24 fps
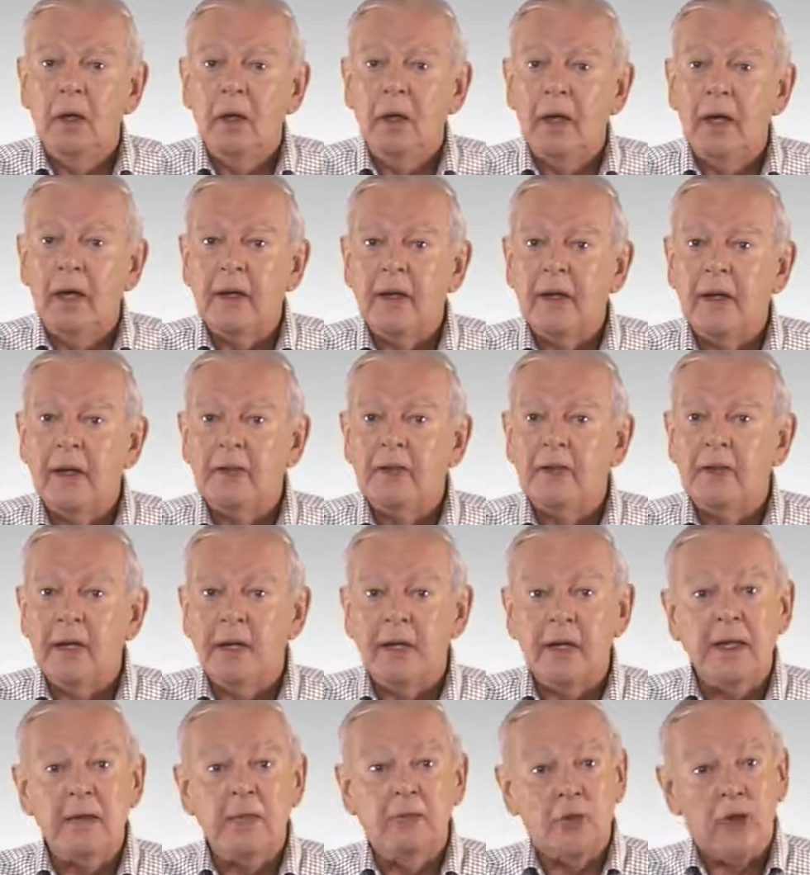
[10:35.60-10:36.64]
And
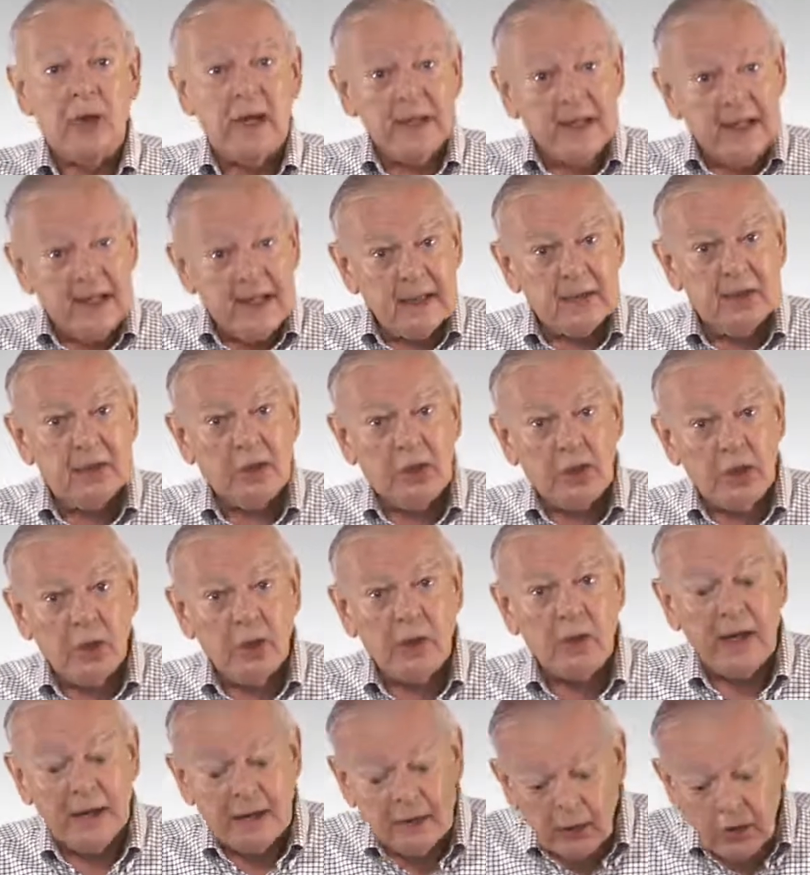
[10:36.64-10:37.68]
he'd try to get the
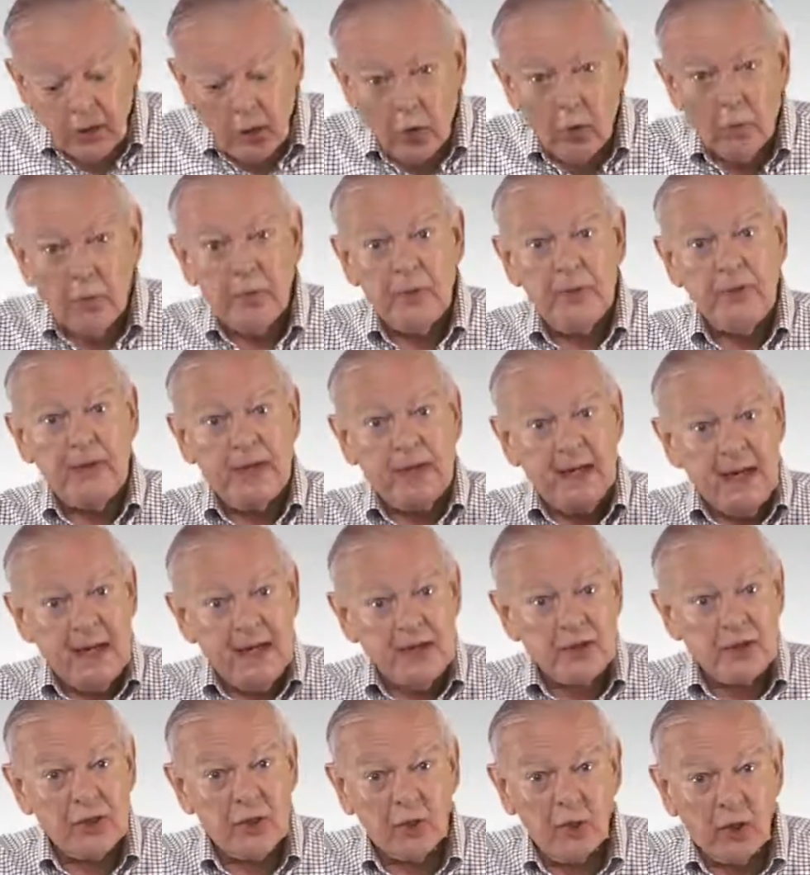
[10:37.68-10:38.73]
curator to open the
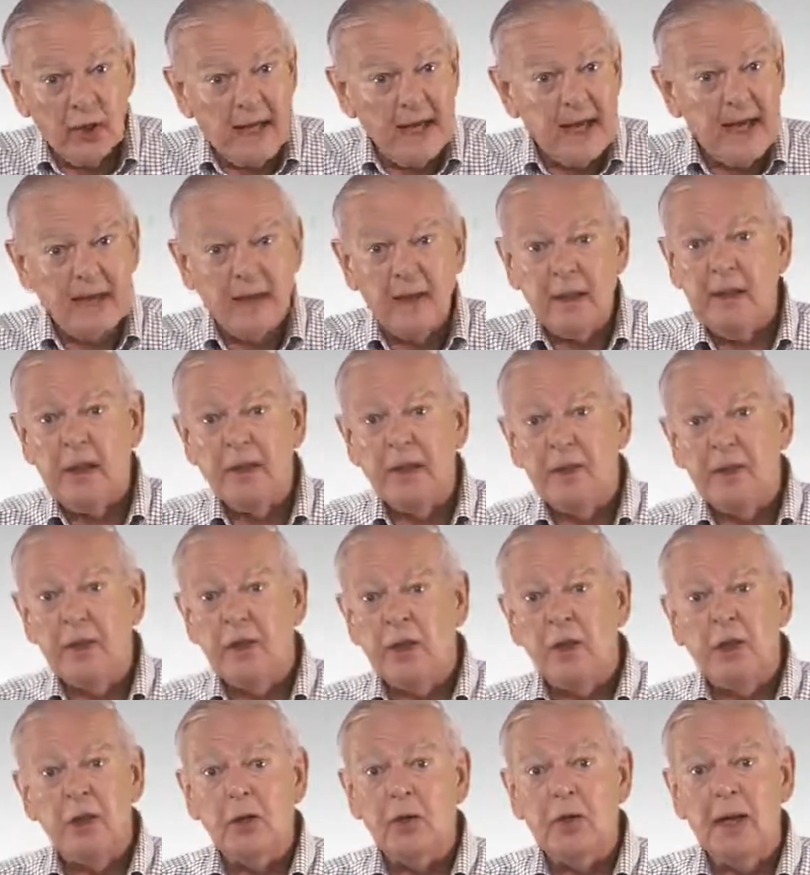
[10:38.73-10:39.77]
case to look at it, and the
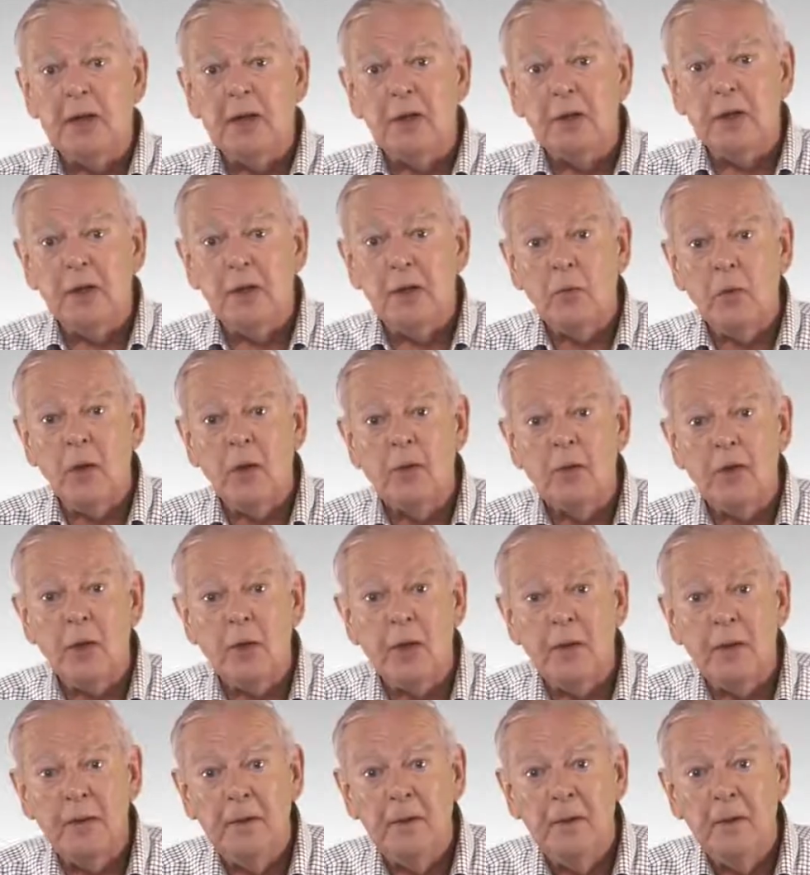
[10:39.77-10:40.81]
curator didn't want to do
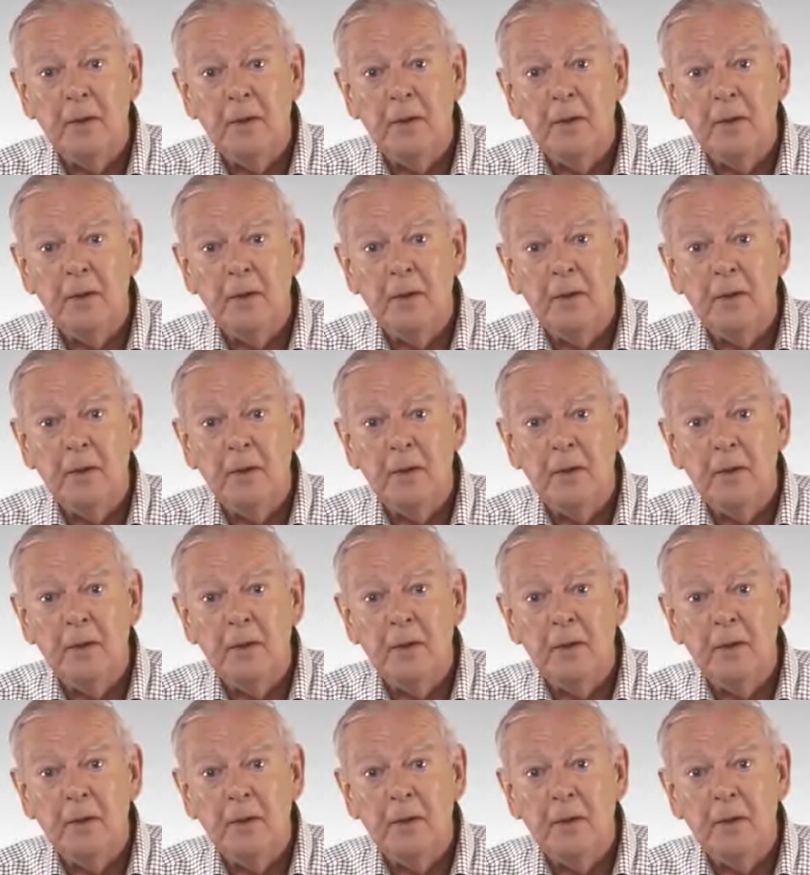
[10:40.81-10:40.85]
it.